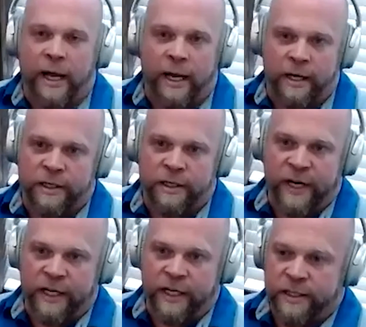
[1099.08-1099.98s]
Yeah, and it's
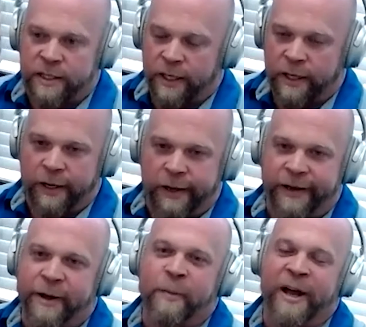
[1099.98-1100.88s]
funny because it,
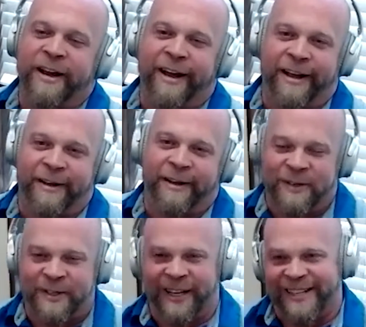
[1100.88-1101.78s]
my, I,
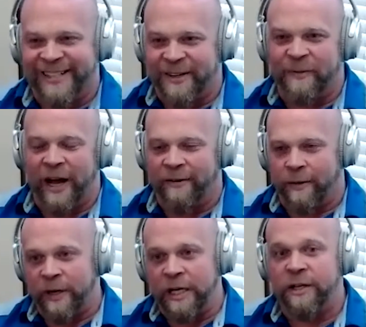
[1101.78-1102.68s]
like I said, I
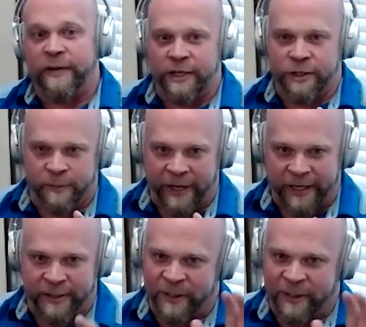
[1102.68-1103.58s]
have a bunch of Eastern
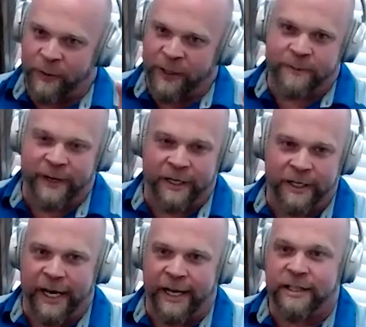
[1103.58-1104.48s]
medicine, a bunch of Western
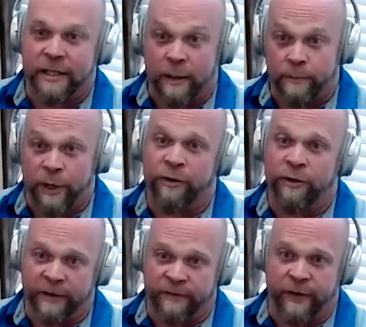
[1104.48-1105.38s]
medicine guys, and they
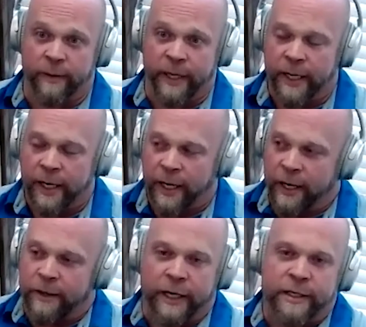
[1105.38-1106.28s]
both make fun of me.
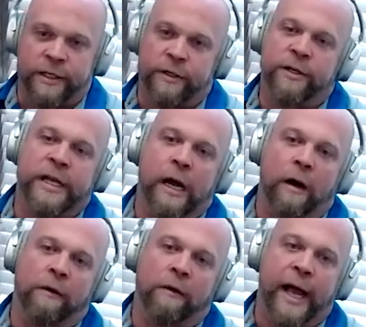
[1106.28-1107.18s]
They're like, dude, you're
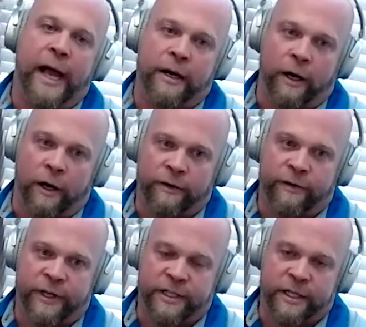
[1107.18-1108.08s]
the only guy on
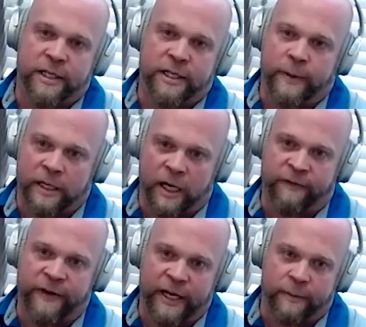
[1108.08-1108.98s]
earth that's going to talk about
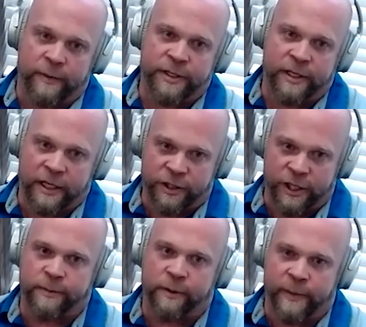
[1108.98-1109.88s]
coffee enemas
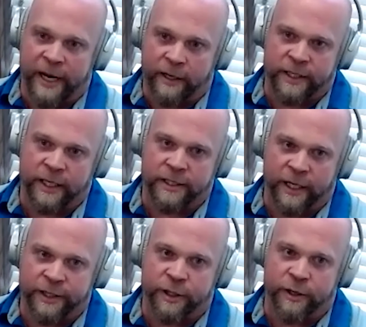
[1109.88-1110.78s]
and injectable medical
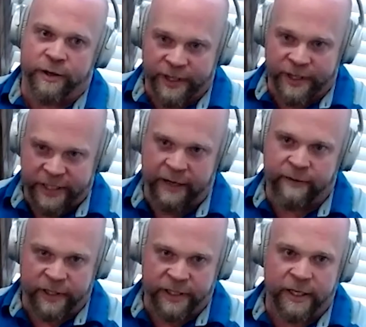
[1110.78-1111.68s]
testosterone in the
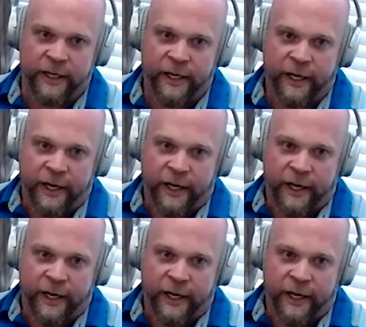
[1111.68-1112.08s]
same visit.